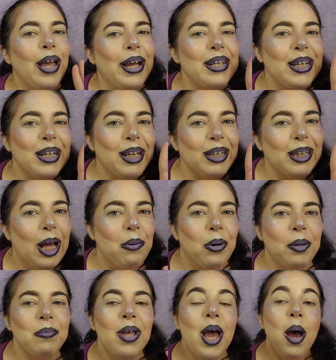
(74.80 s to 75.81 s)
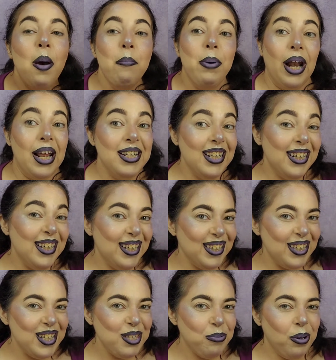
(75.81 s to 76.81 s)
I didn't get that one. But I did
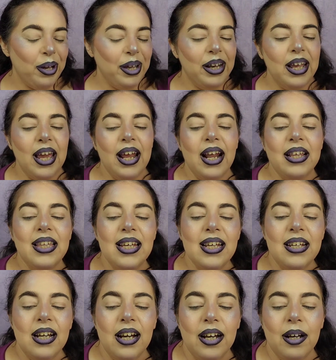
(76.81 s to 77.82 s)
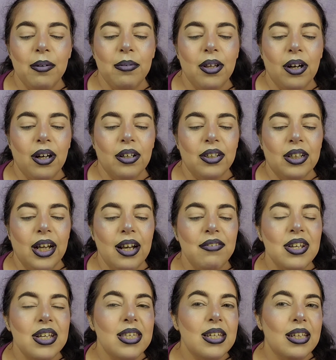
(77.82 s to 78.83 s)
get this one, and I think uh, they're
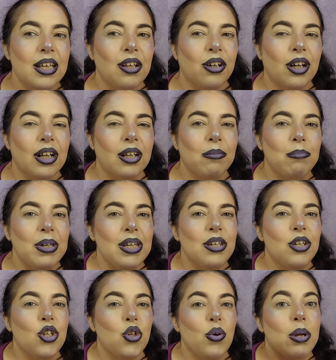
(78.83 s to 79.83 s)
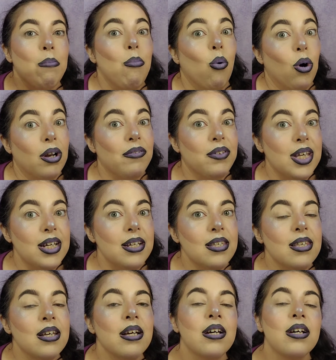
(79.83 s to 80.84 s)
kind of teasing that they're going to be doing more of
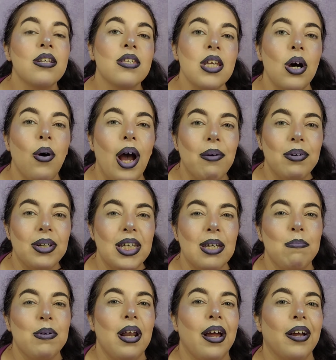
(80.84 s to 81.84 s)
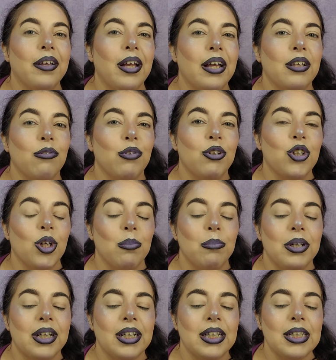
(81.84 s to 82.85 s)
these, so I would keep an eye on that in the future
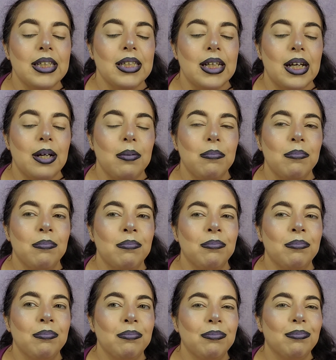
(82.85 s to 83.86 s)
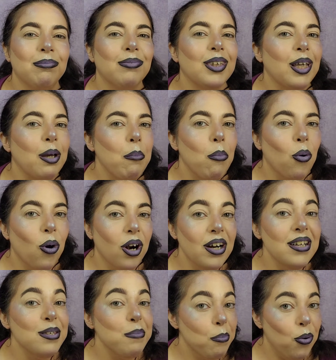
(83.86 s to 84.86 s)
because uh, more
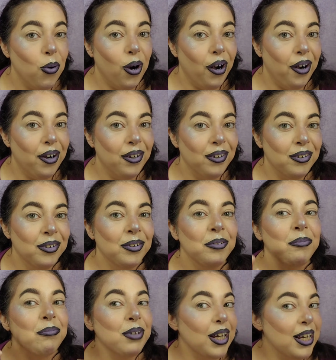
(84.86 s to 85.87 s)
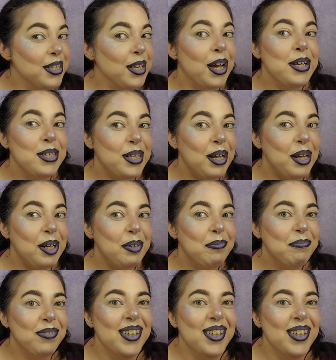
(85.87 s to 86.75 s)
is more, as I say,